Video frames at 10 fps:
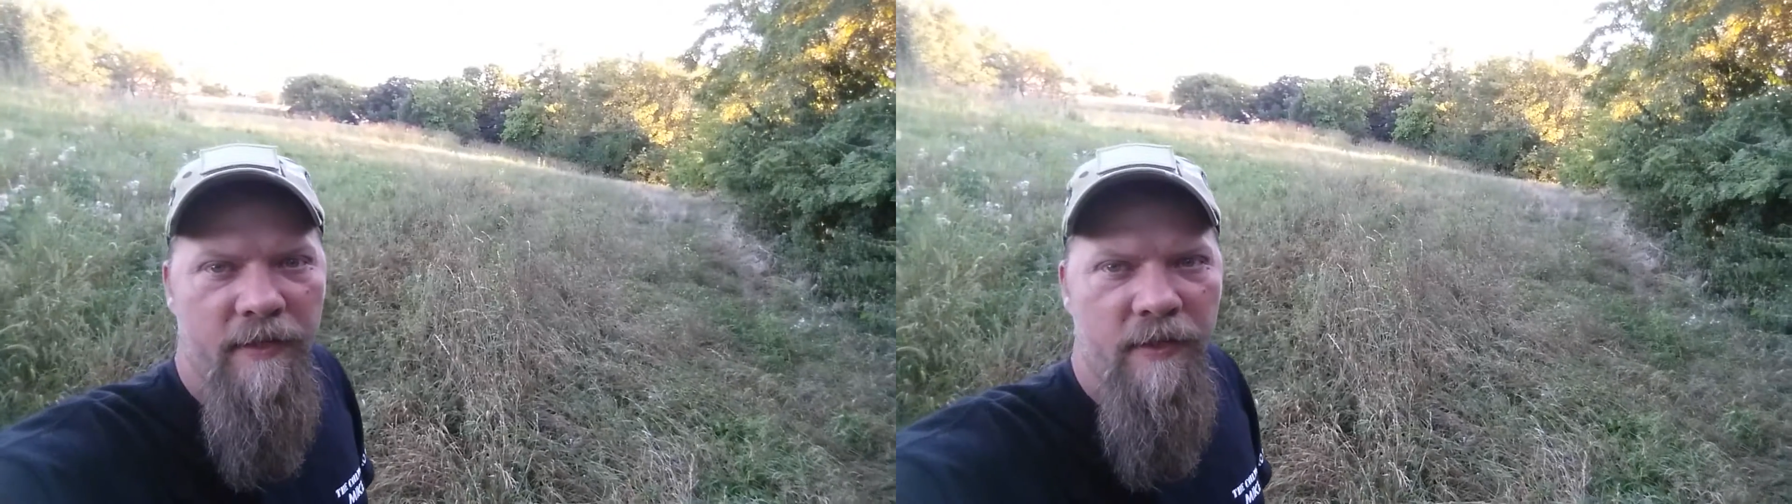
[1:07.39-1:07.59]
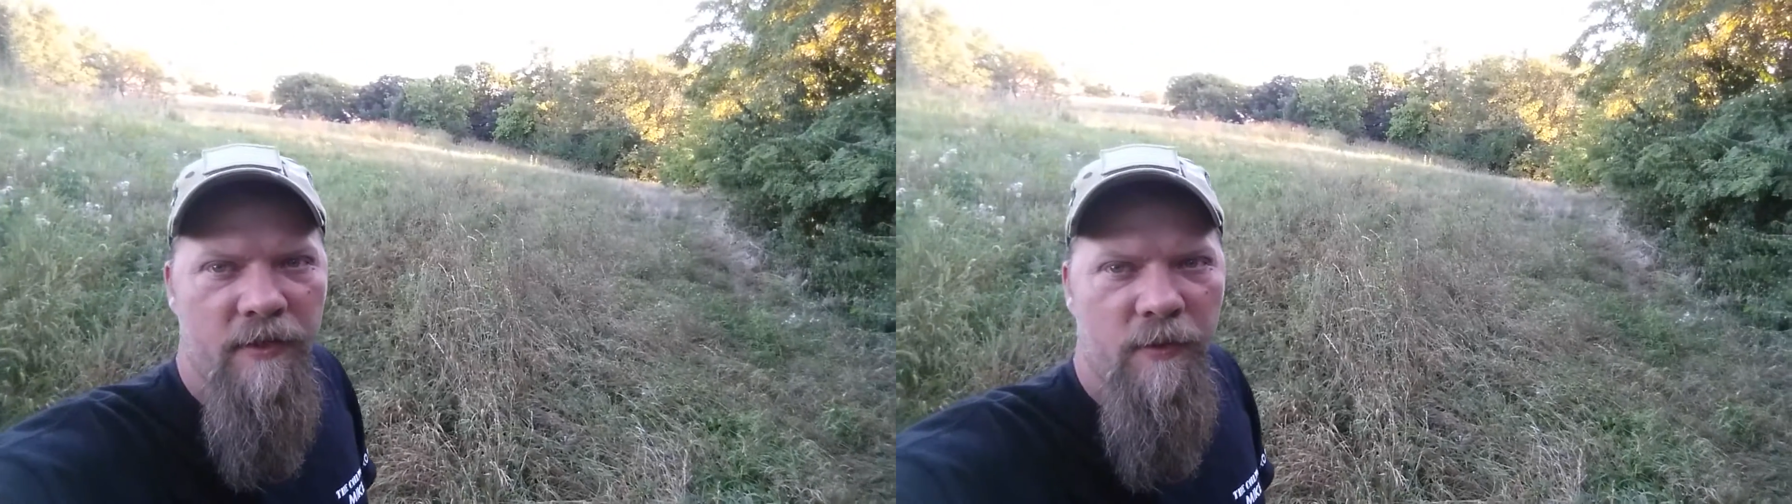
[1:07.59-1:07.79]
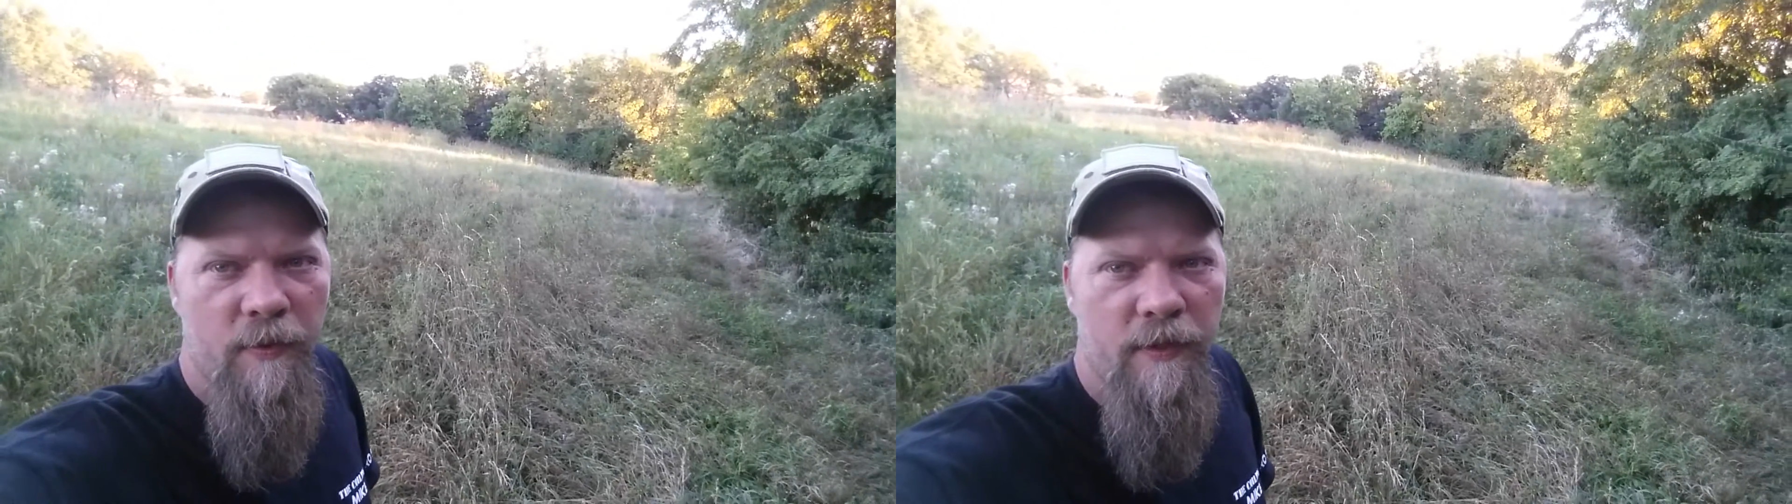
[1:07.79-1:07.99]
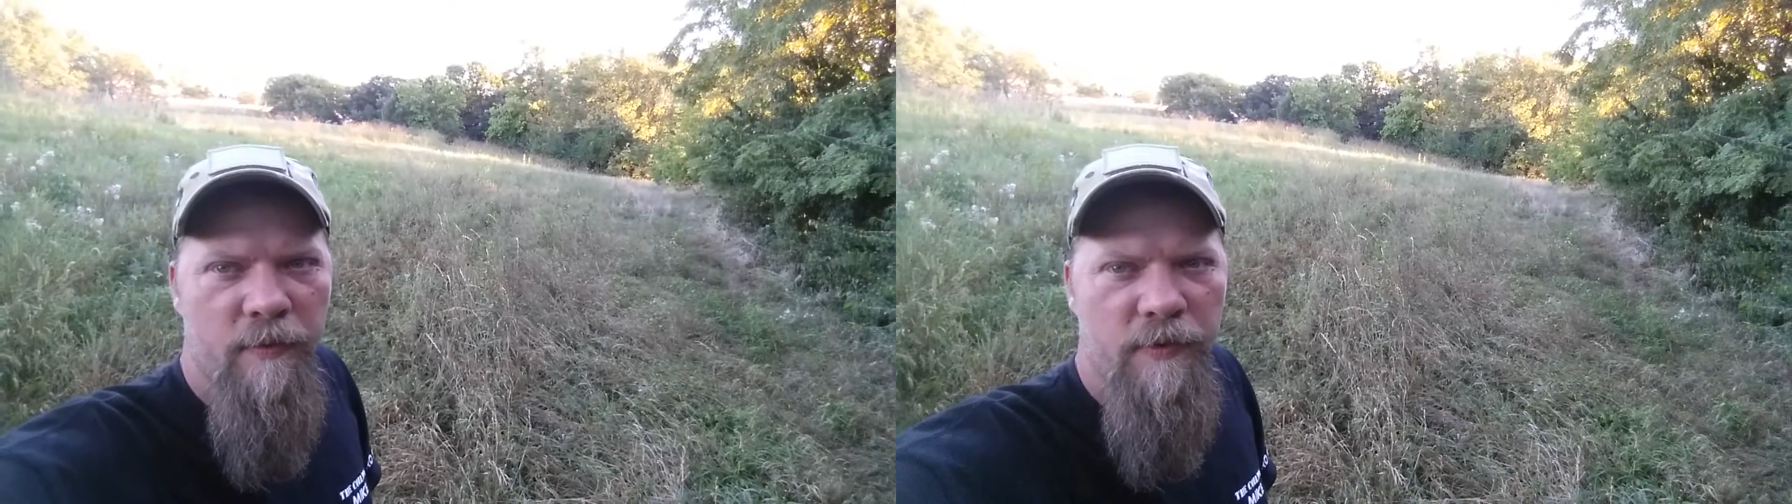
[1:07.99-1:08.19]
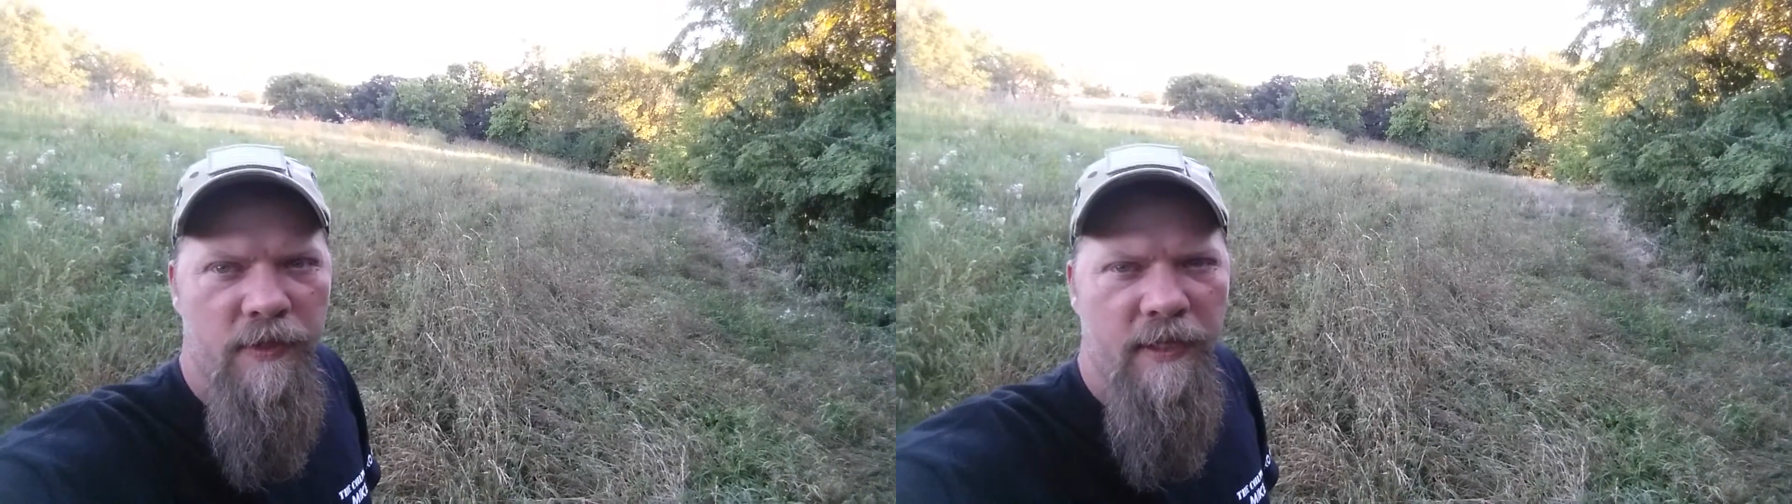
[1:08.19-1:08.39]
its
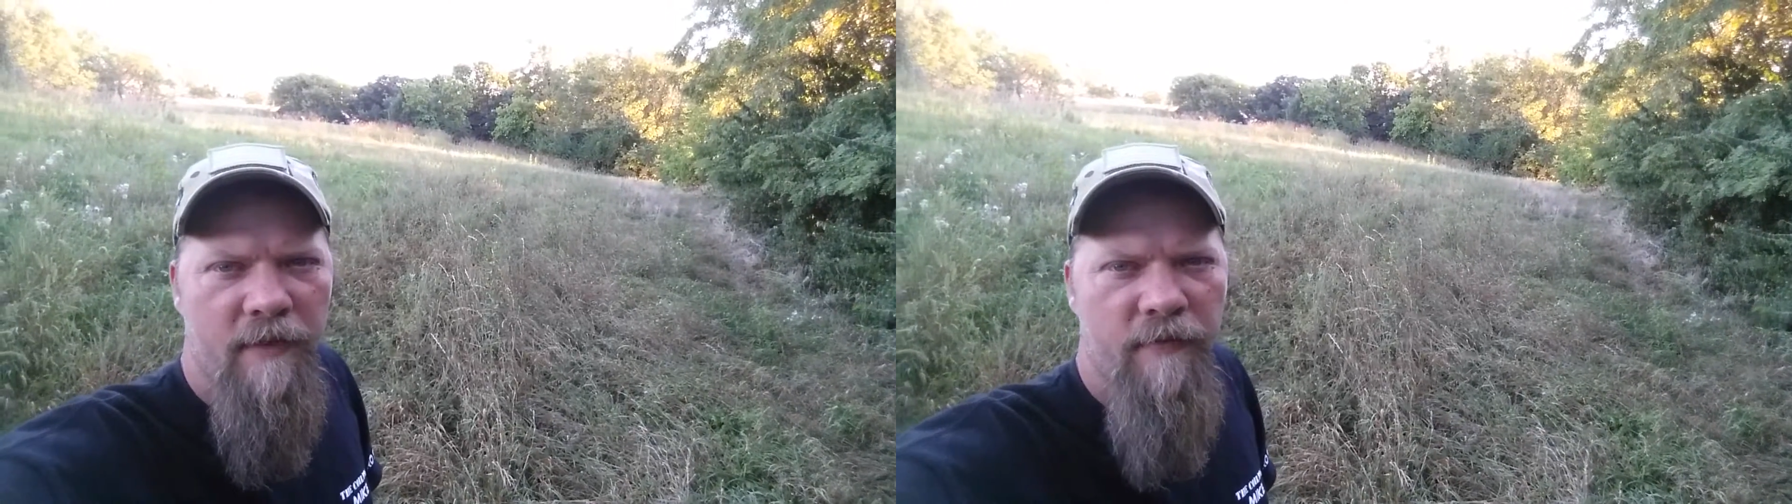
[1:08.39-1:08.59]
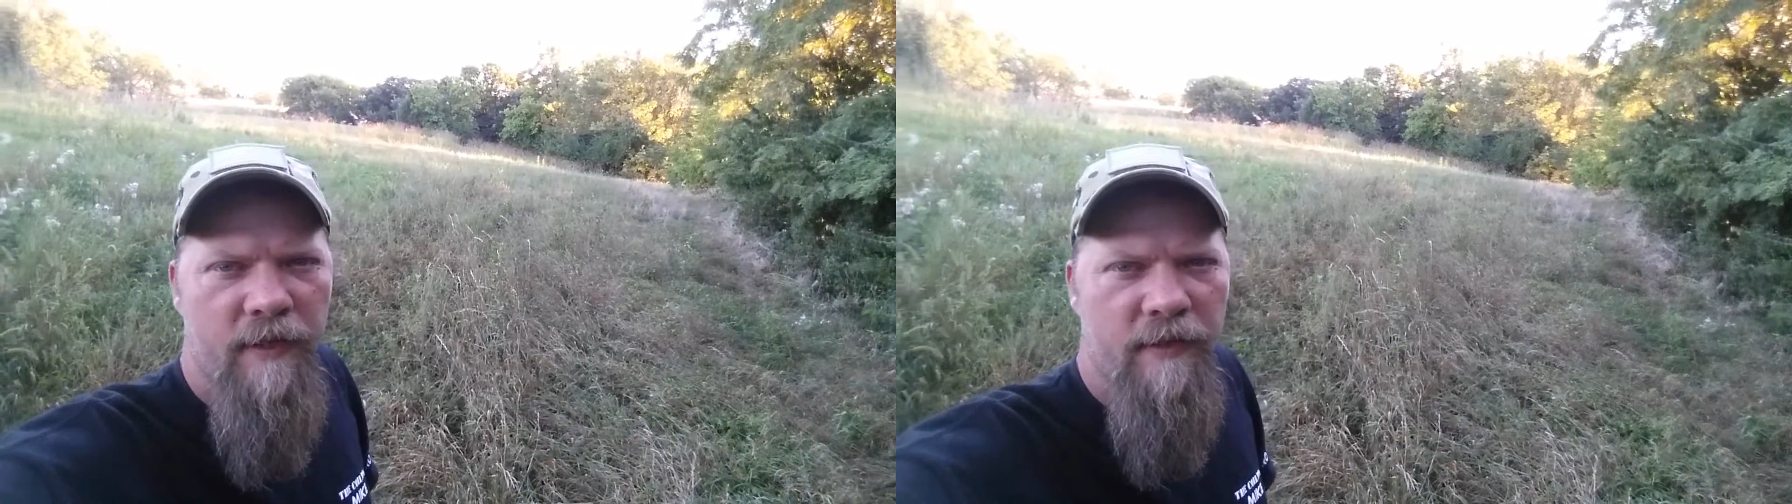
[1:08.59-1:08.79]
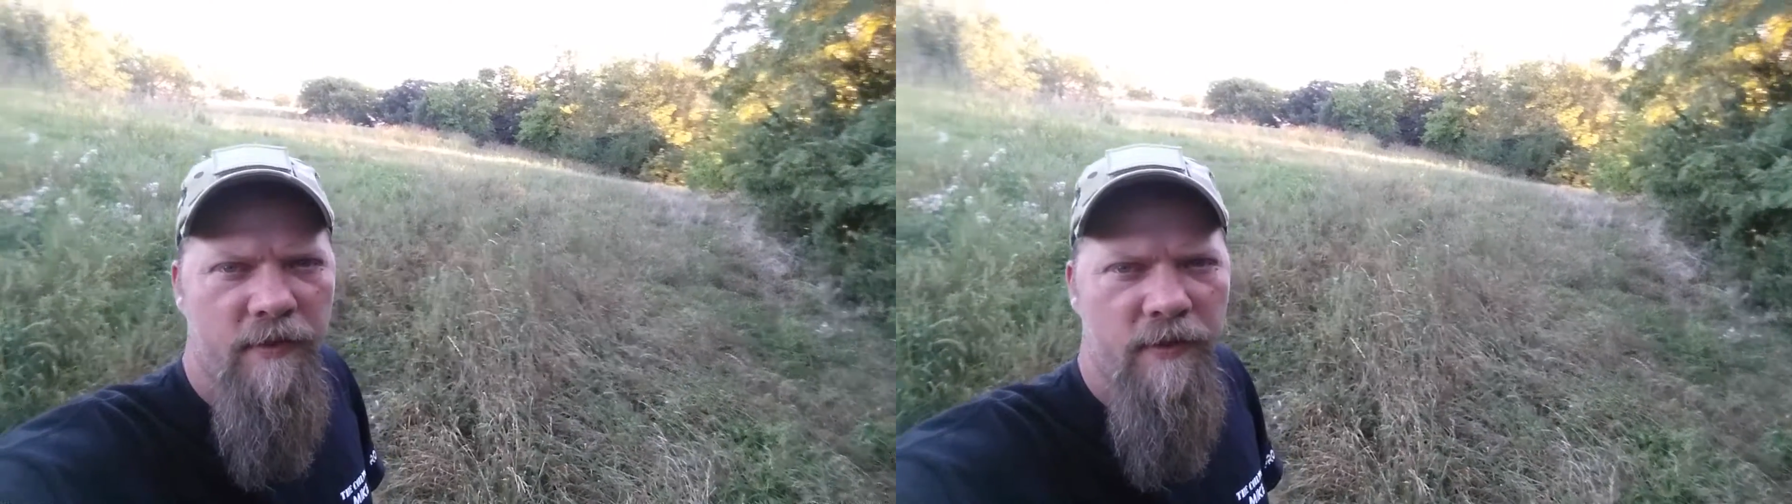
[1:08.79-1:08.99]
historical significance.